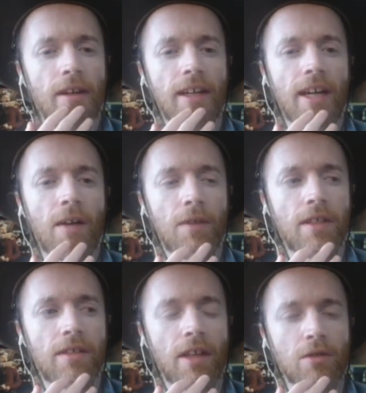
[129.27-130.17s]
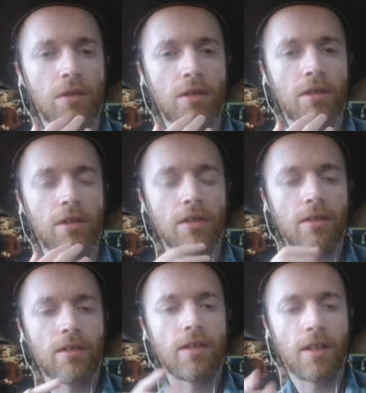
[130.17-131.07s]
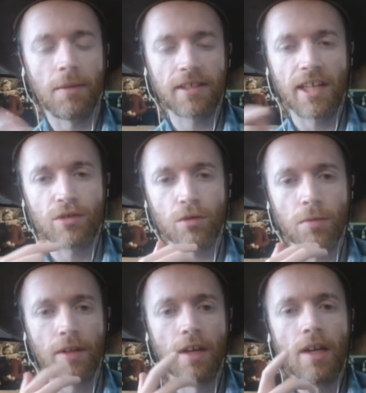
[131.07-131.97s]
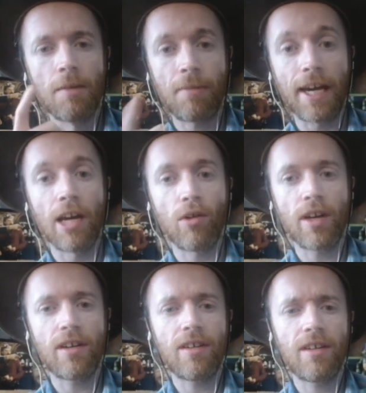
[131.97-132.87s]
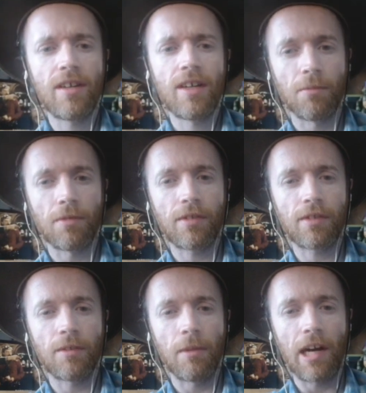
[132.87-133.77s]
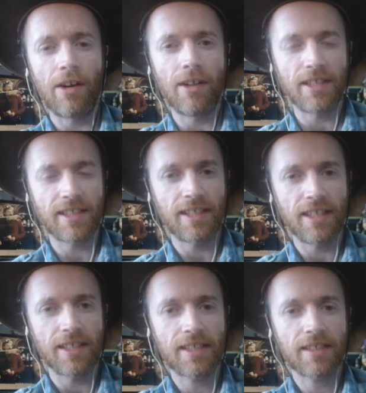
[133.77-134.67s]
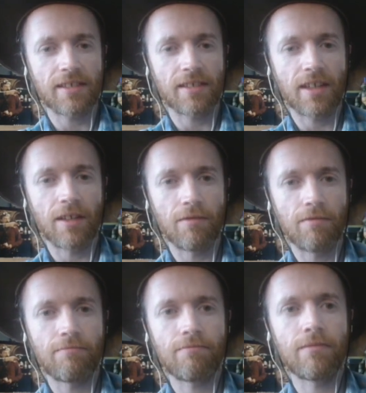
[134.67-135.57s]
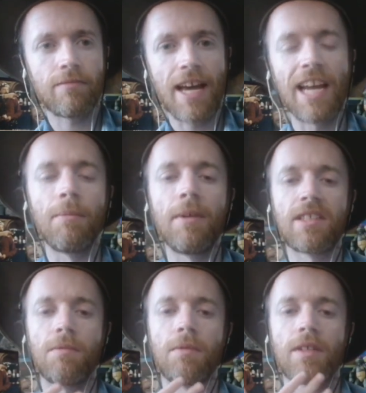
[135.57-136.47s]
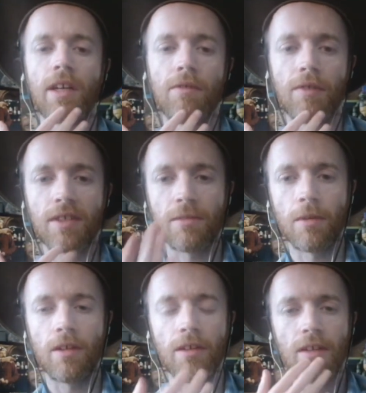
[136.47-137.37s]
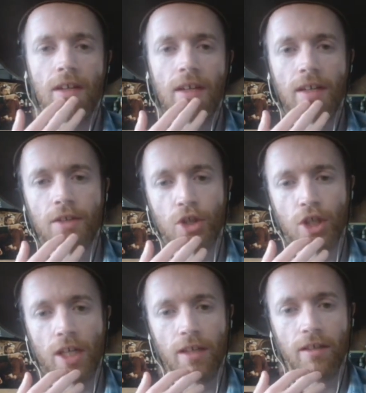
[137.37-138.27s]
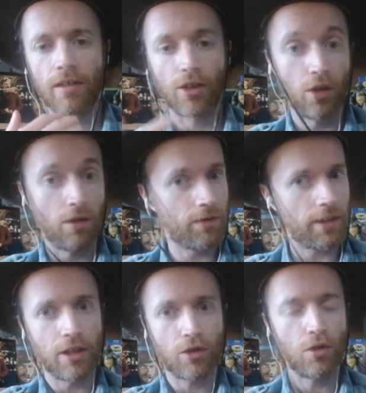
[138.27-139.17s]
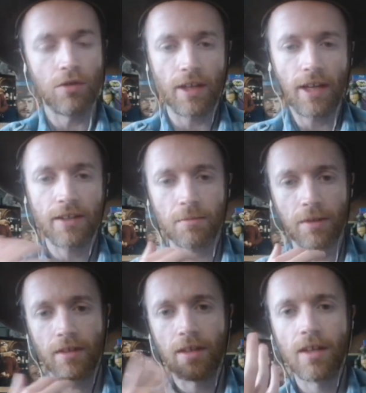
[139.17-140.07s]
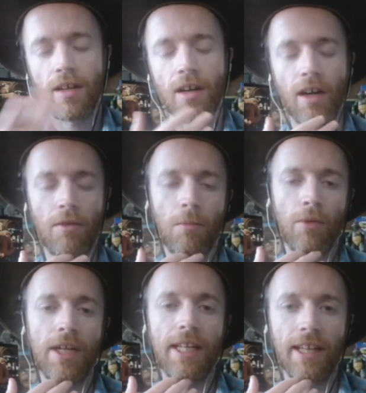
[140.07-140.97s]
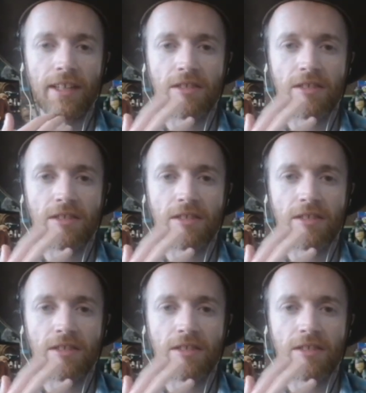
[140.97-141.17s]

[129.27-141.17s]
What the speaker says: I think I have it scheduled in my schedule. But Hail Rider? Some similarities to this, or kind of elements of it, kind of are similar to Shane. I don't know if there's any truth in that, but I remember reading that.